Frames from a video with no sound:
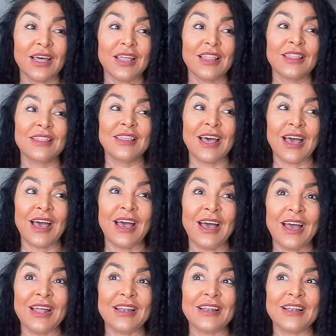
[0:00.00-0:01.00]

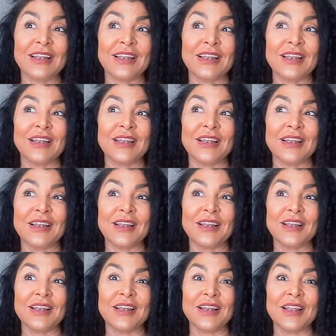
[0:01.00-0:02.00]
that
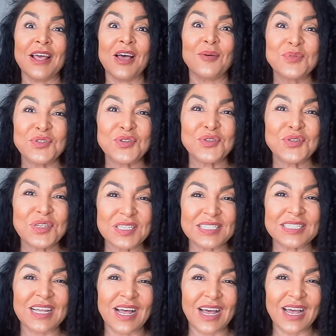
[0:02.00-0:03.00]
helps you
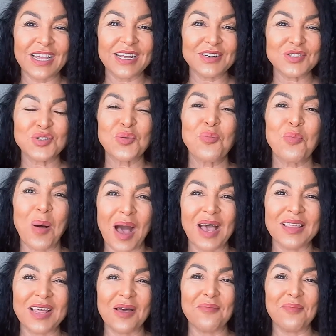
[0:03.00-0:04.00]
decide to
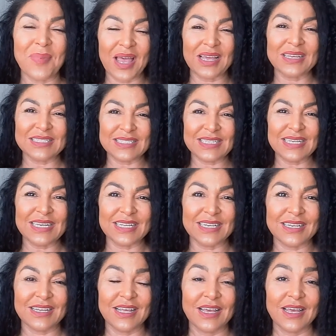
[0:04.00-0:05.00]
buy that
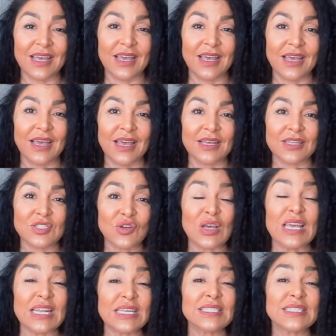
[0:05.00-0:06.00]
magazine. So
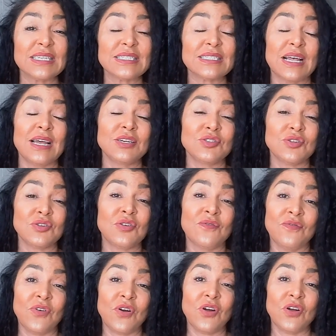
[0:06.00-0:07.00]
it is designed to
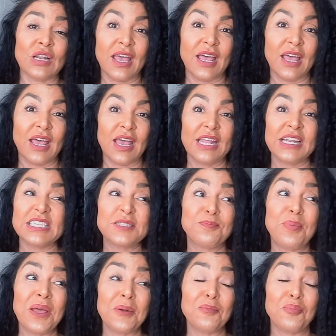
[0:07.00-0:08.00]
convert, and it's
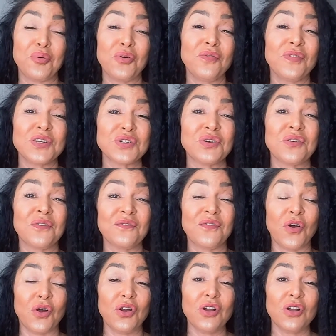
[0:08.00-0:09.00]
been proven to
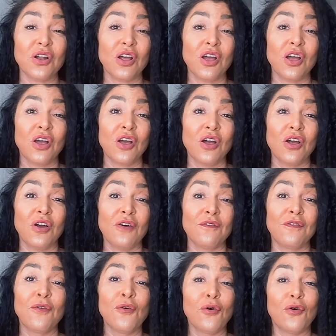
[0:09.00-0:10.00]
convert
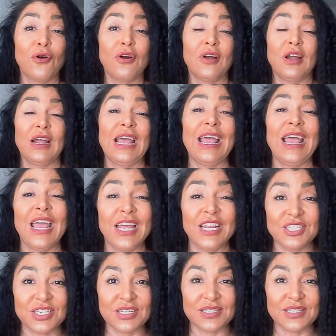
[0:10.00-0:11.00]
for
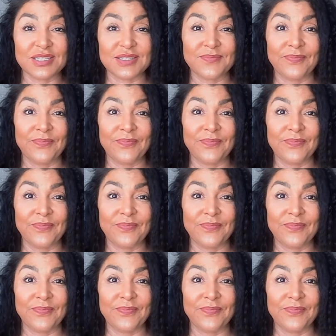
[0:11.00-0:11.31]
ages.